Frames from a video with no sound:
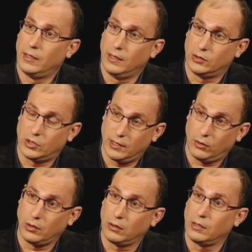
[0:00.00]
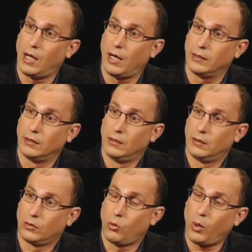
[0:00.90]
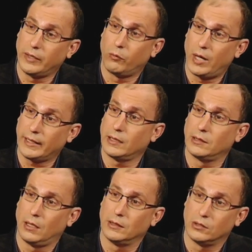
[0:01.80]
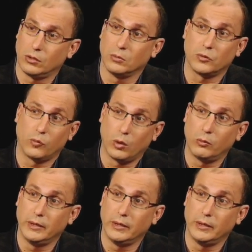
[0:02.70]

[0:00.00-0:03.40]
is still not quite recognized in terms of what